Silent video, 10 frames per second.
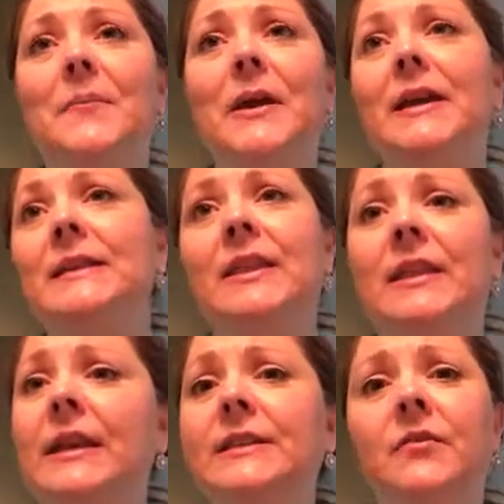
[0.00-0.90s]
because I
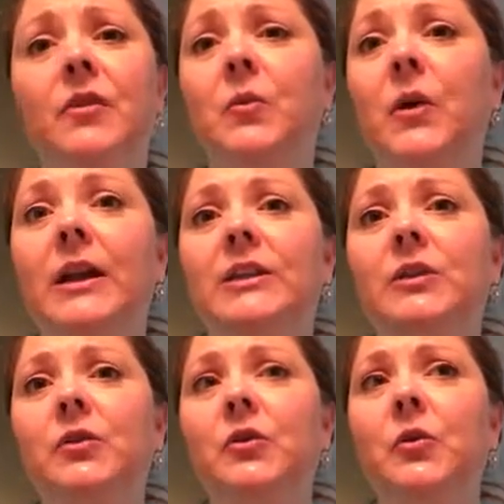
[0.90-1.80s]
think that's a fun way
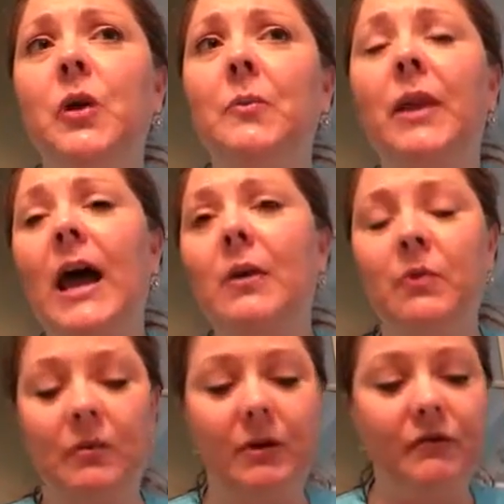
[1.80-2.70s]
to apply
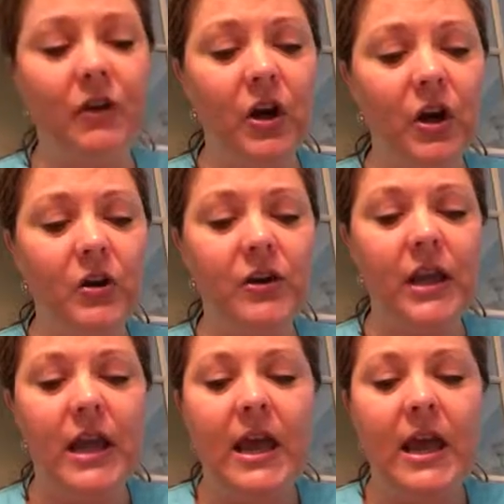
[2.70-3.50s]
what we've learned.